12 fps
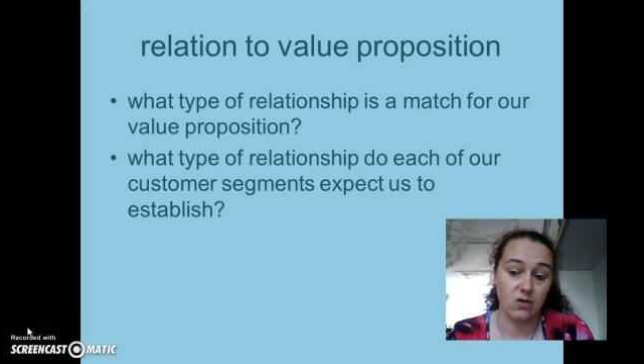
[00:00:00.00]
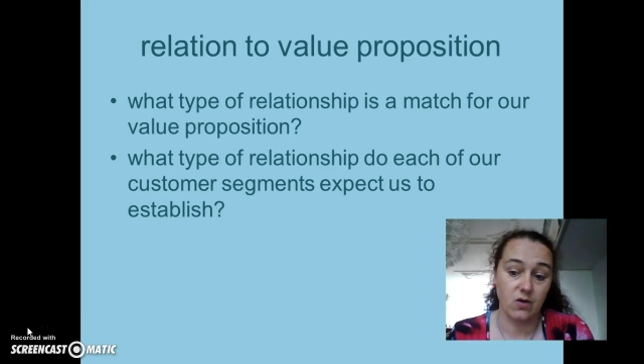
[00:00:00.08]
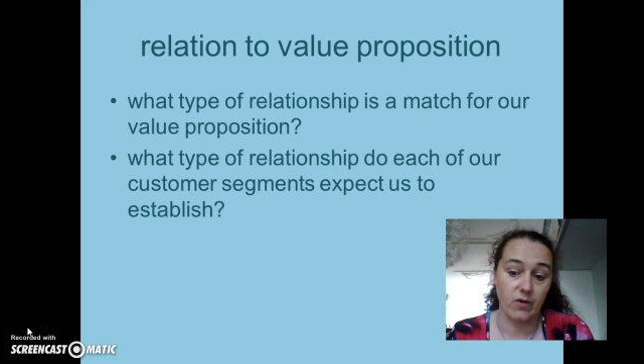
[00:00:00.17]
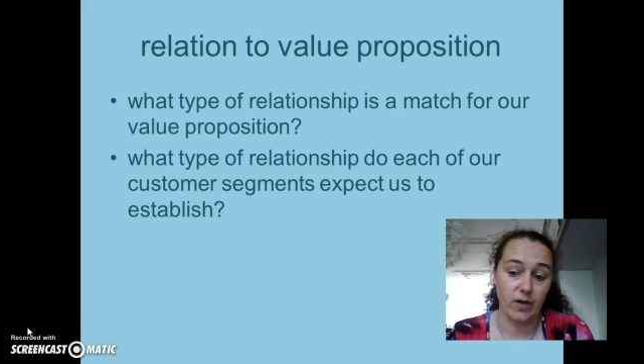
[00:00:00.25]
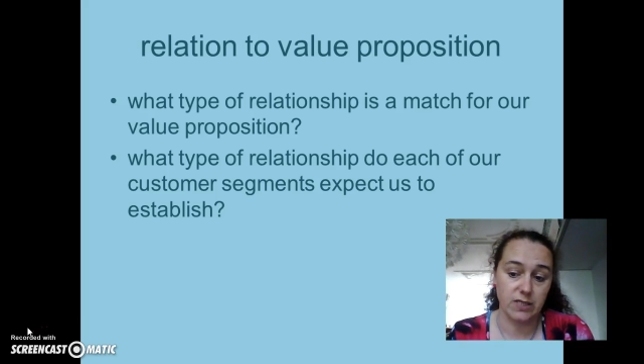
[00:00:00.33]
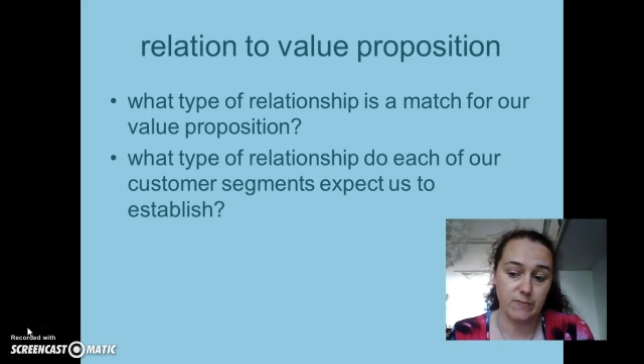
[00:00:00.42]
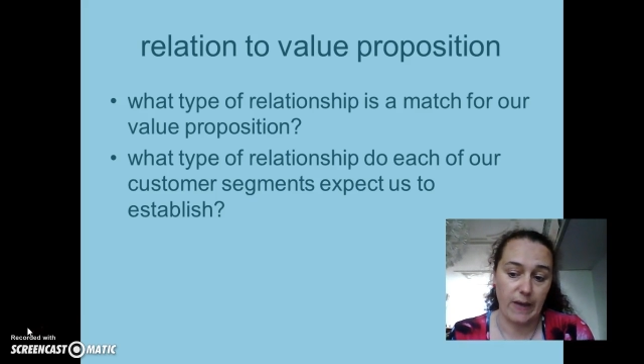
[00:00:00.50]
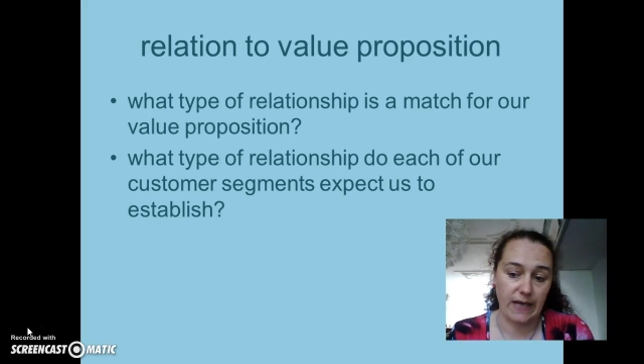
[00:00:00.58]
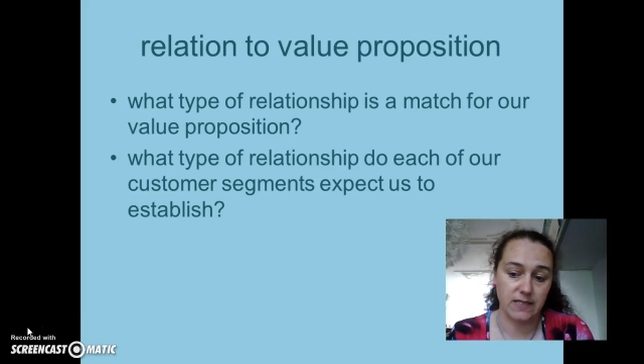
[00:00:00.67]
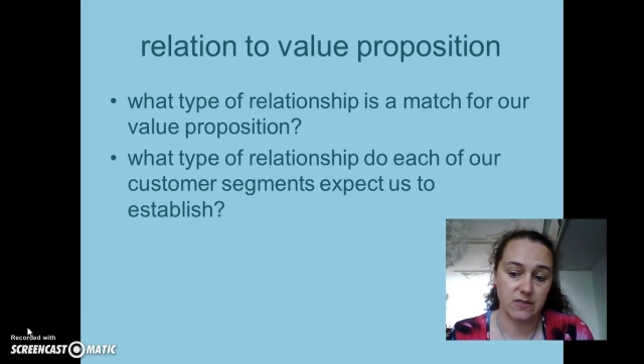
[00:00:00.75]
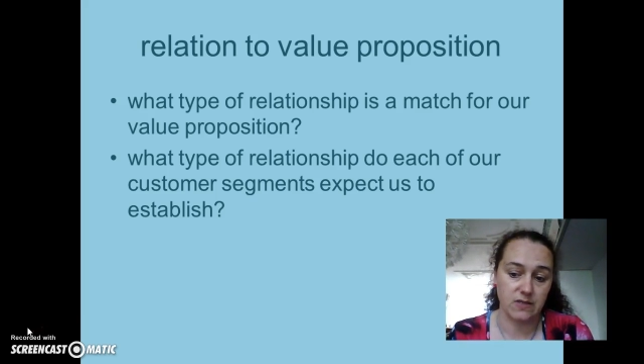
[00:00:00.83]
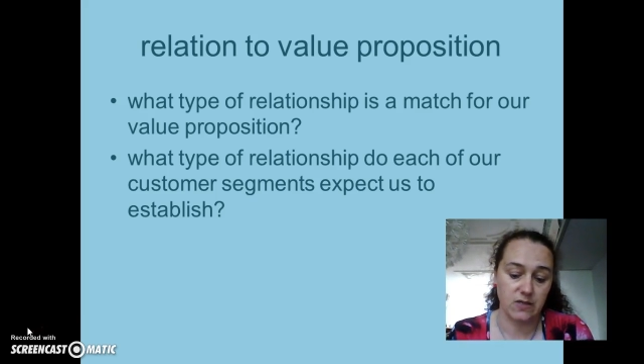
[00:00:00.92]
or
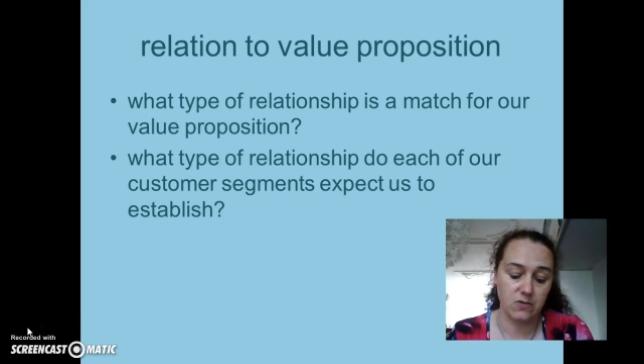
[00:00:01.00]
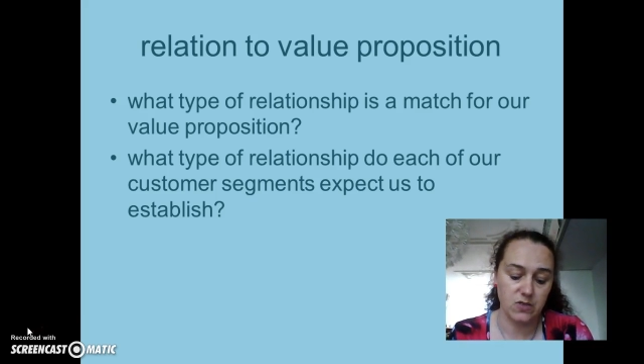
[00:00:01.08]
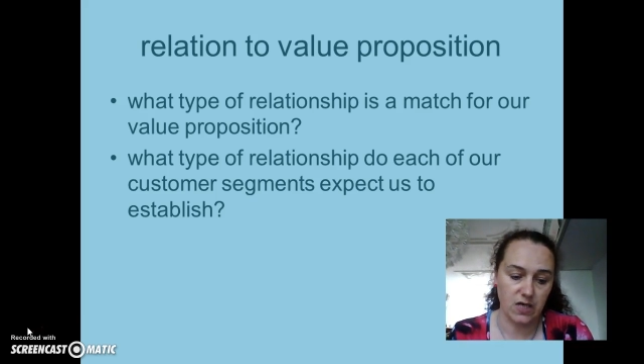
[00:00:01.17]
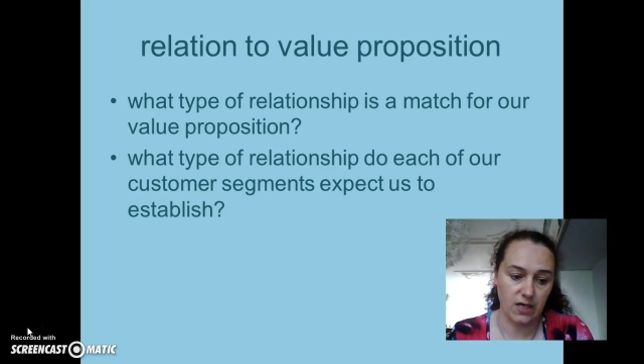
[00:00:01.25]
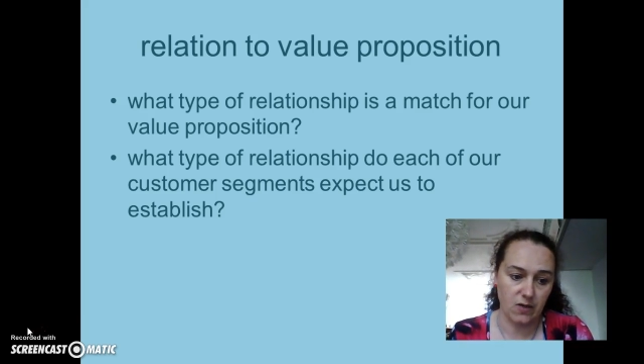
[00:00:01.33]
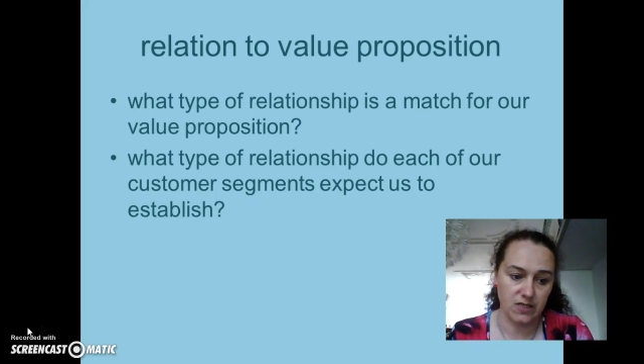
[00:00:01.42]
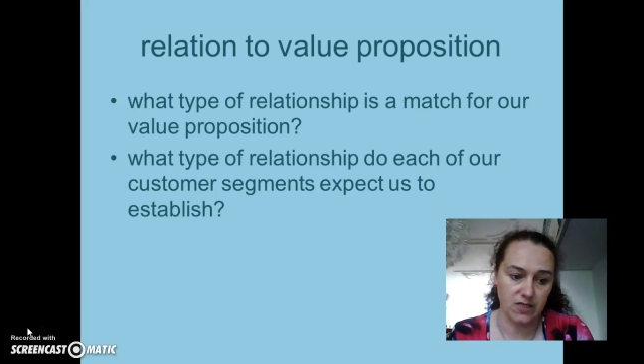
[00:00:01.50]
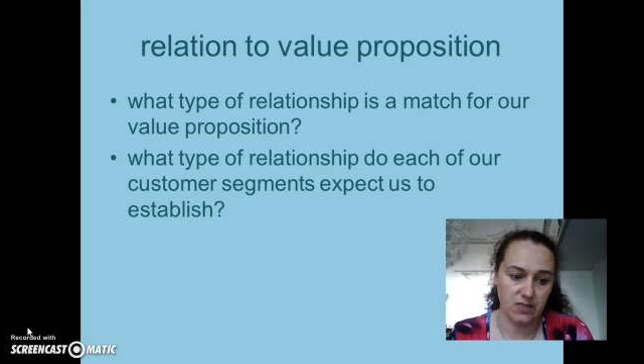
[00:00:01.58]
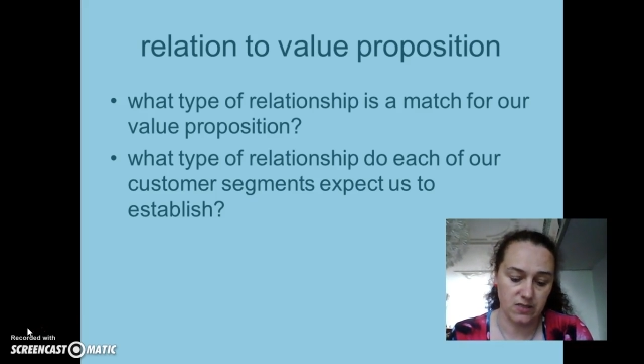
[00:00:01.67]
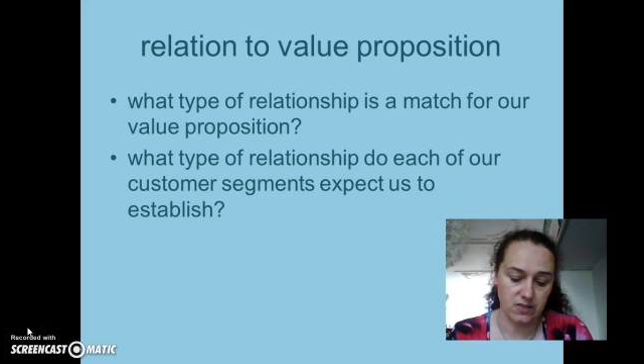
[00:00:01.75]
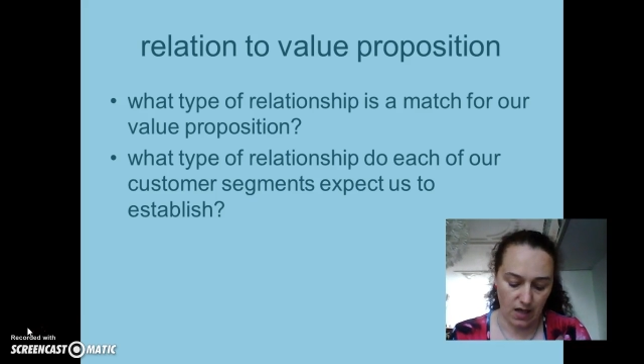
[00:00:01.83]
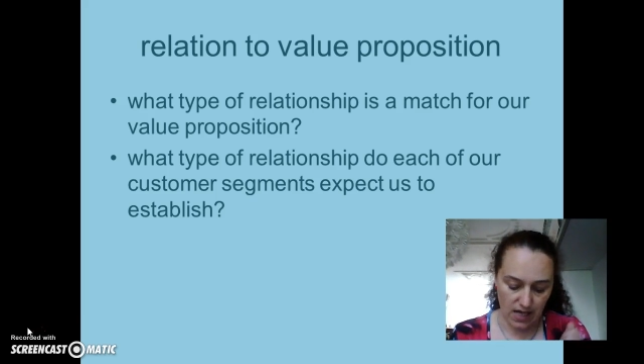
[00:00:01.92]
expects? So those are the
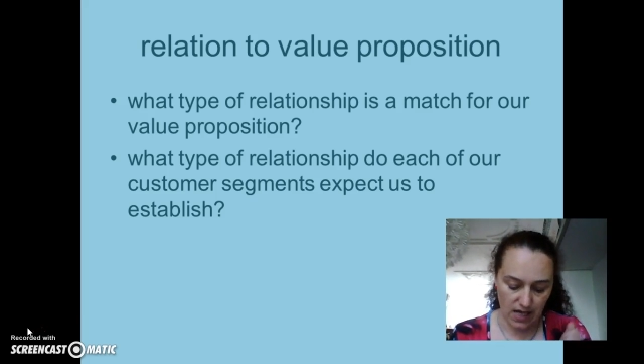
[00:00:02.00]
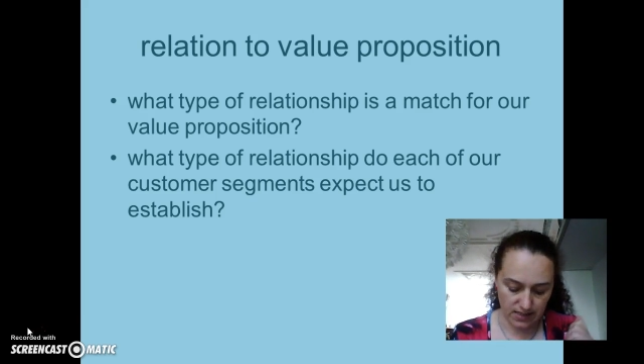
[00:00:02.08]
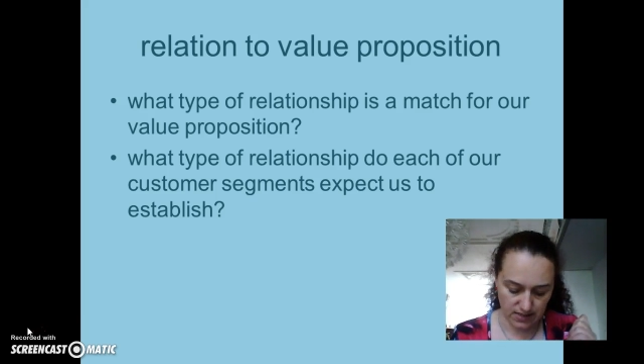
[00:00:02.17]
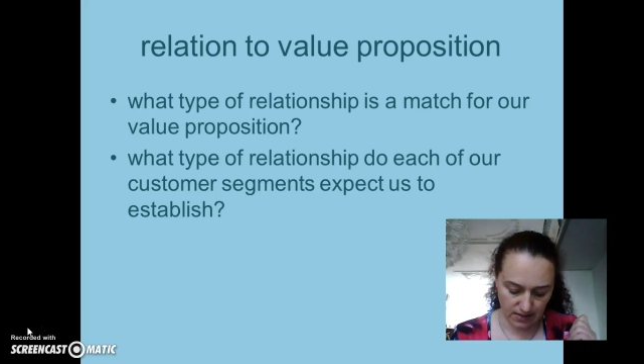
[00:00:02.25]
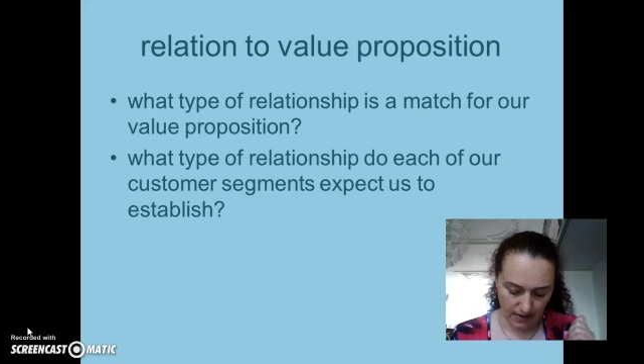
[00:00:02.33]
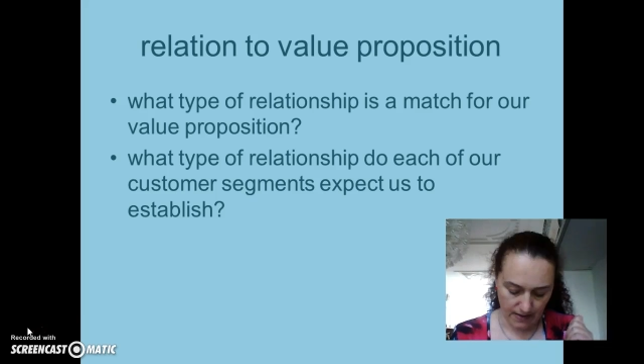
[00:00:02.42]
questions to ask.